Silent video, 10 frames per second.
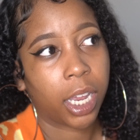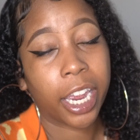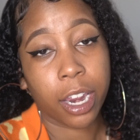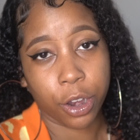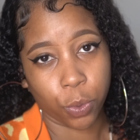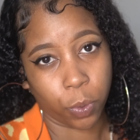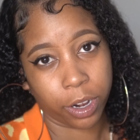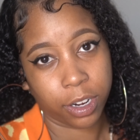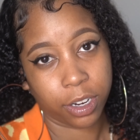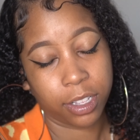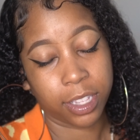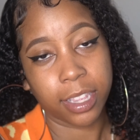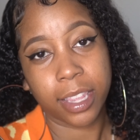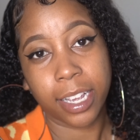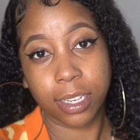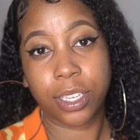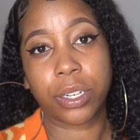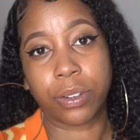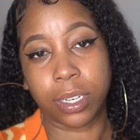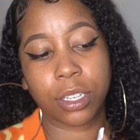inner work that they
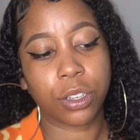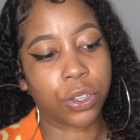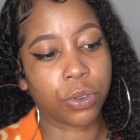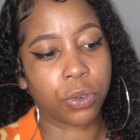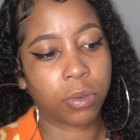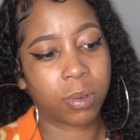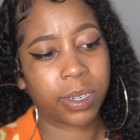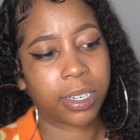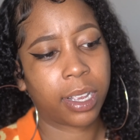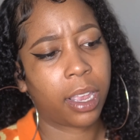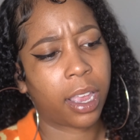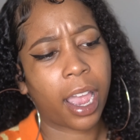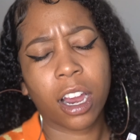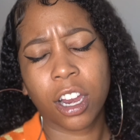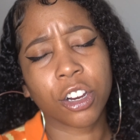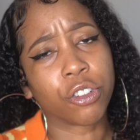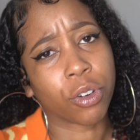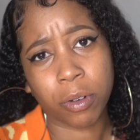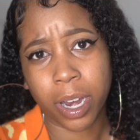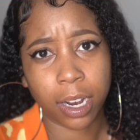still need to do at her
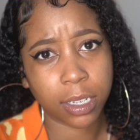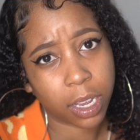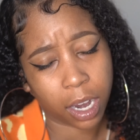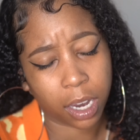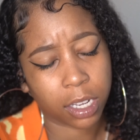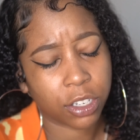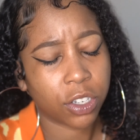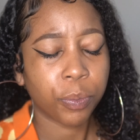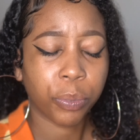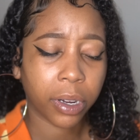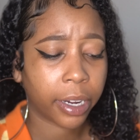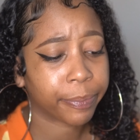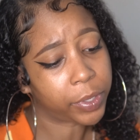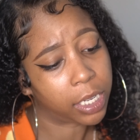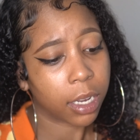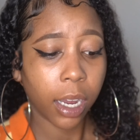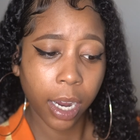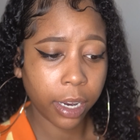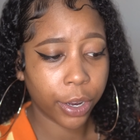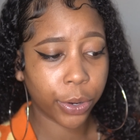grown-ass age. But
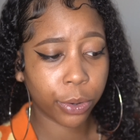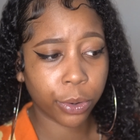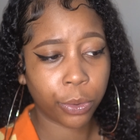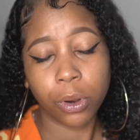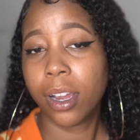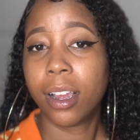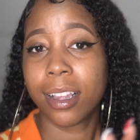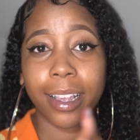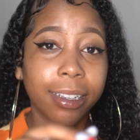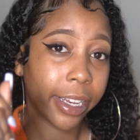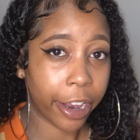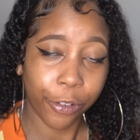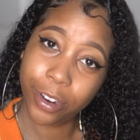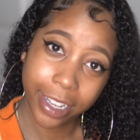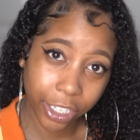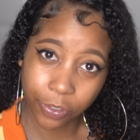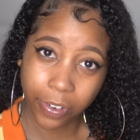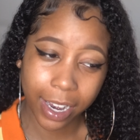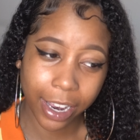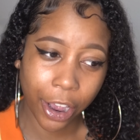anywho, that's it for this
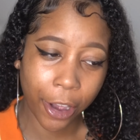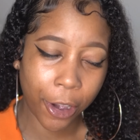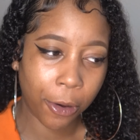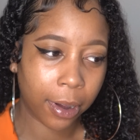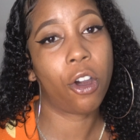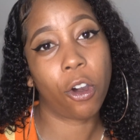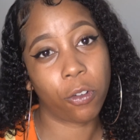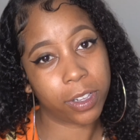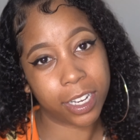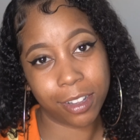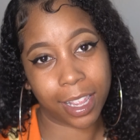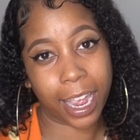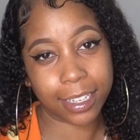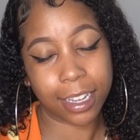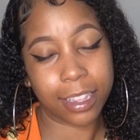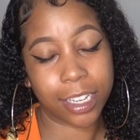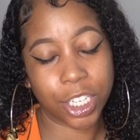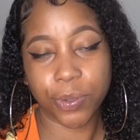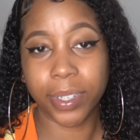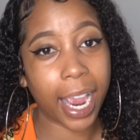video. Hopefully you liked
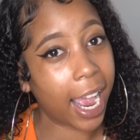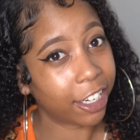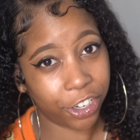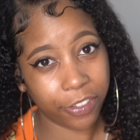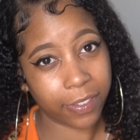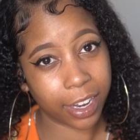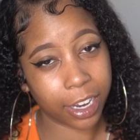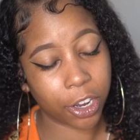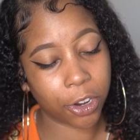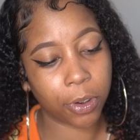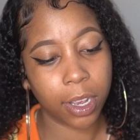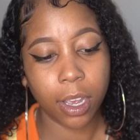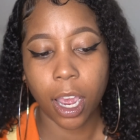this reaction video.